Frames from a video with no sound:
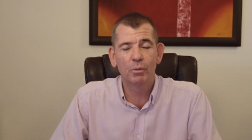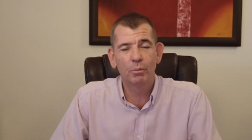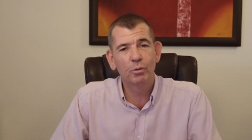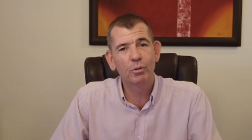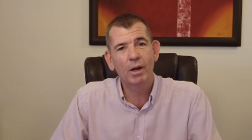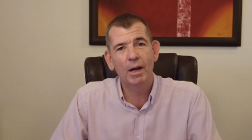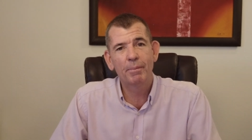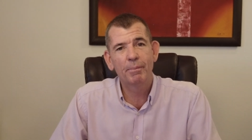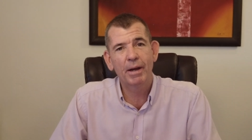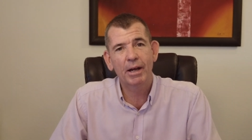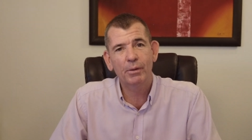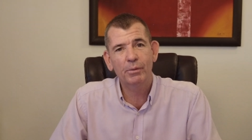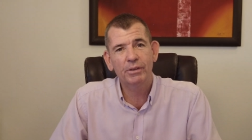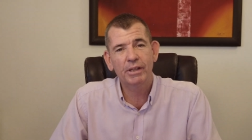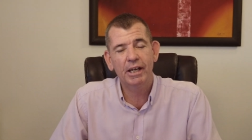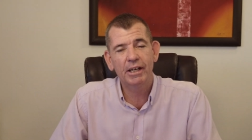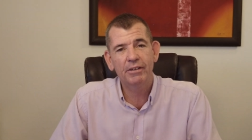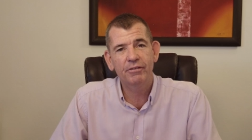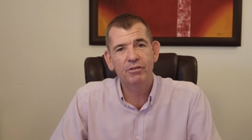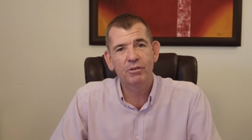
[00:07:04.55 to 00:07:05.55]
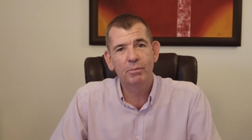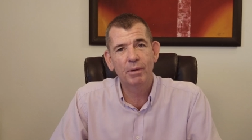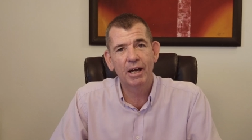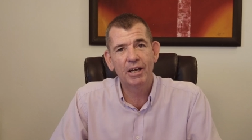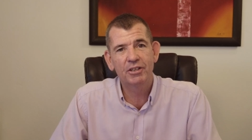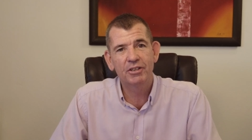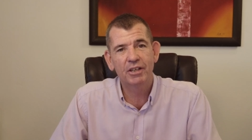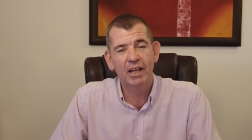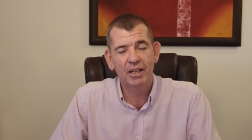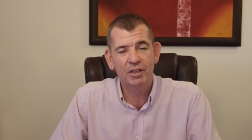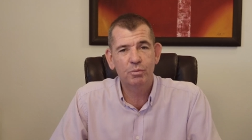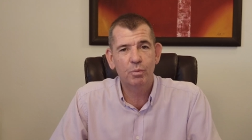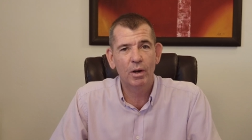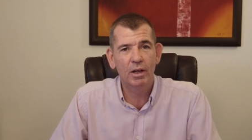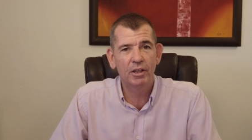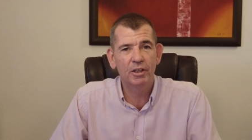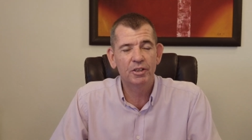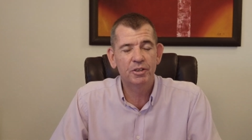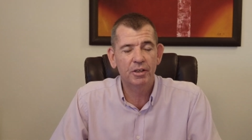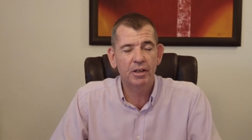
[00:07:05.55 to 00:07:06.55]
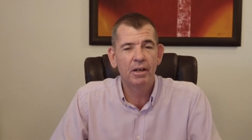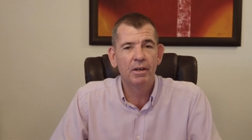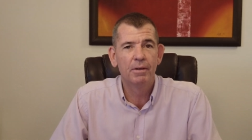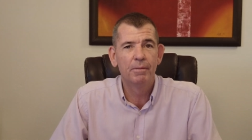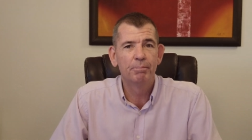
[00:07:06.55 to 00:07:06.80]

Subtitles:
It will come back with that information as well as